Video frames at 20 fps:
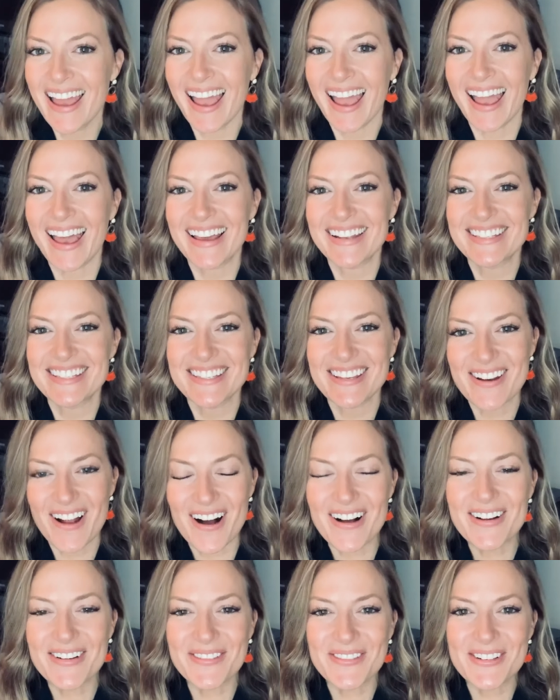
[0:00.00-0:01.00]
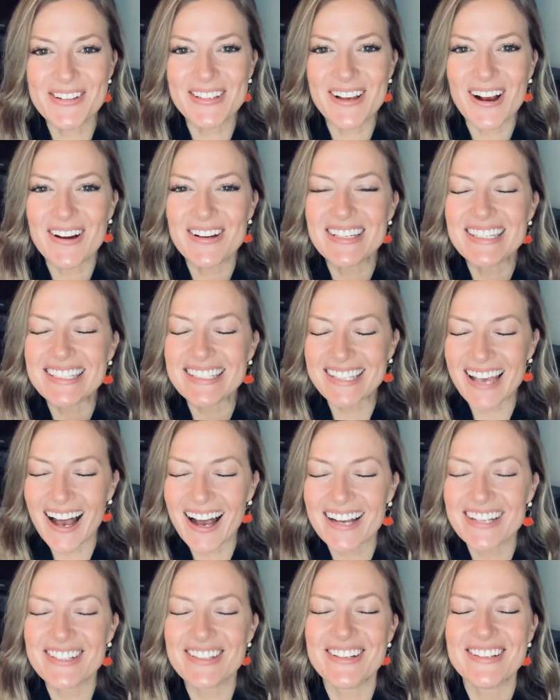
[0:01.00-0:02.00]
and sonographers are
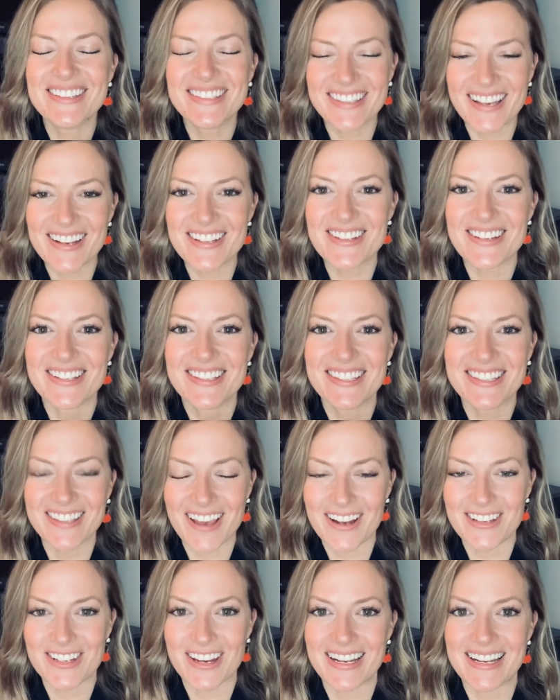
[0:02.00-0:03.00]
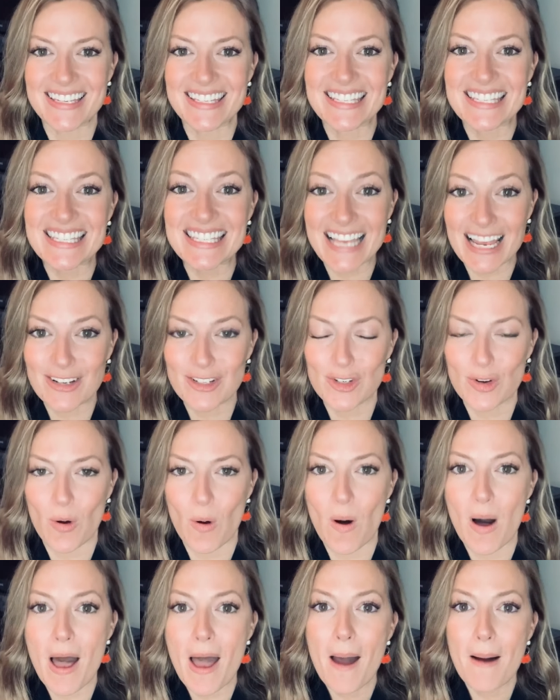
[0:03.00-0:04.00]
such, such, such an
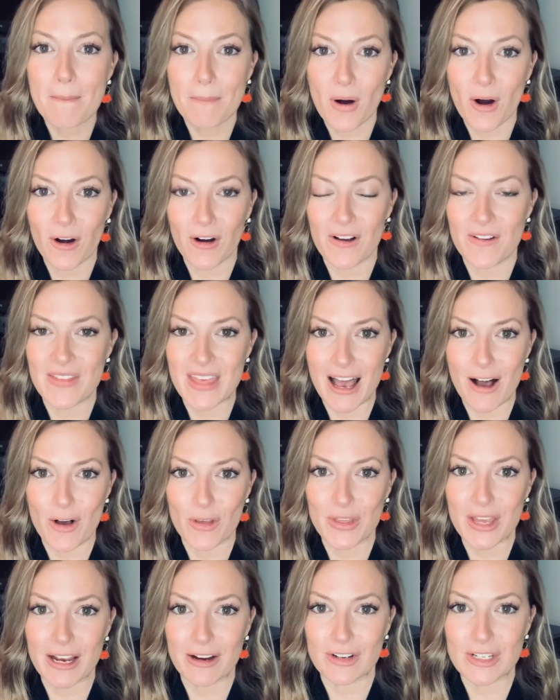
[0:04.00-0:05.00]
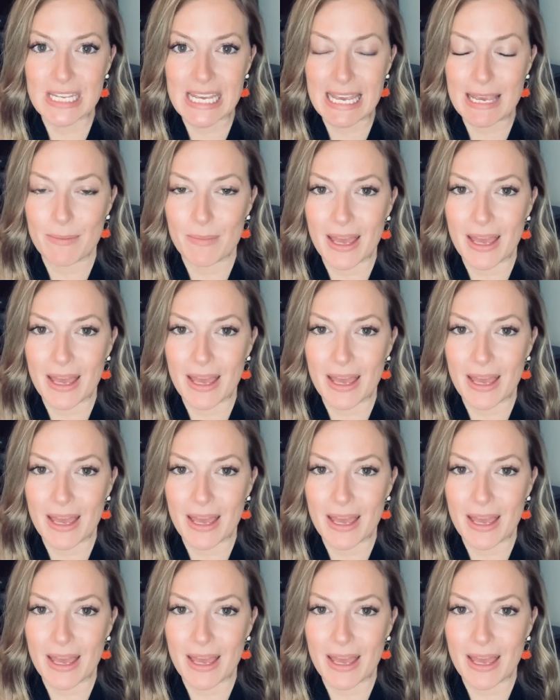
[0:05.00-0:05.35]
essential part of the healthcare team.